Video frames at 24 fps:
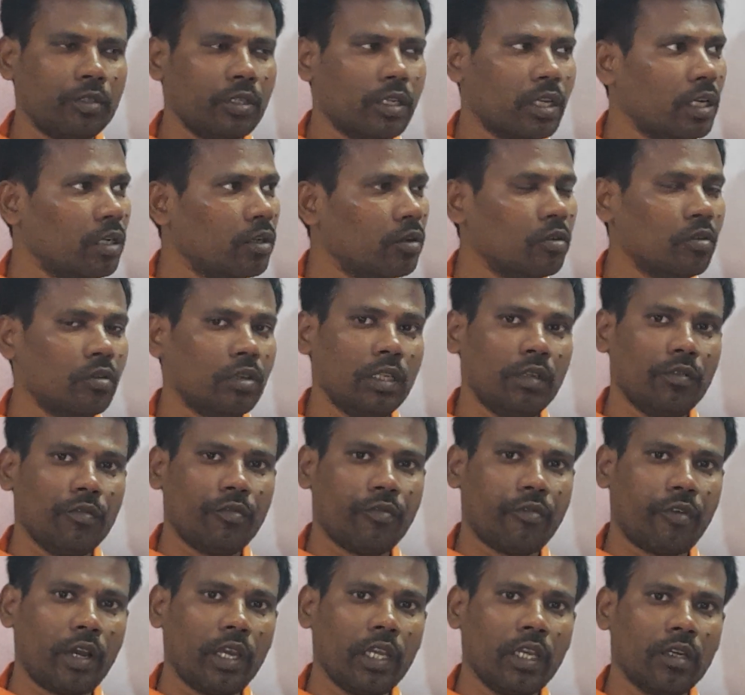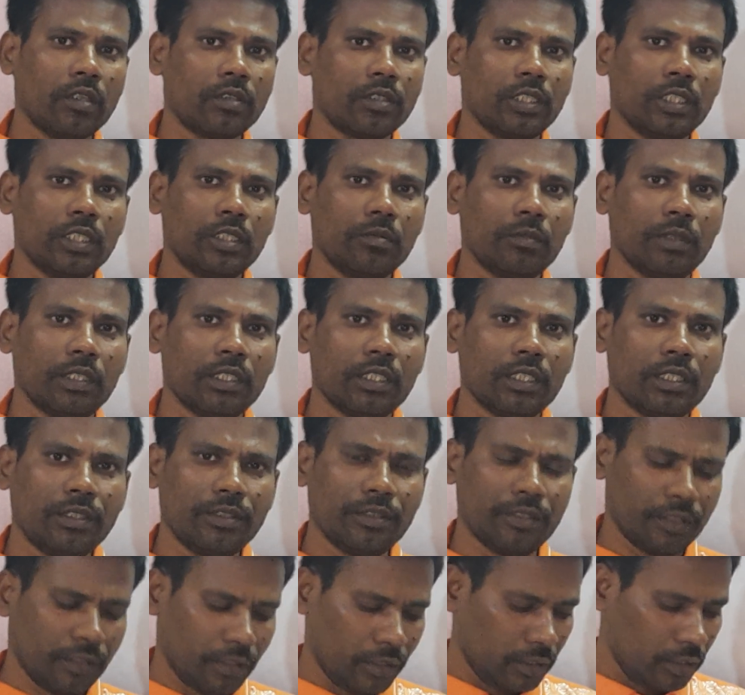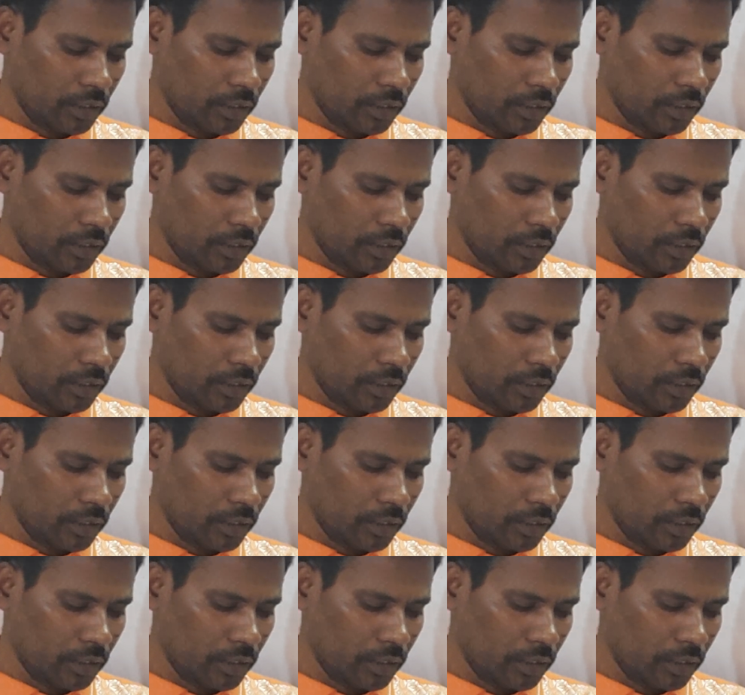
You can do in 5 or 6 methods.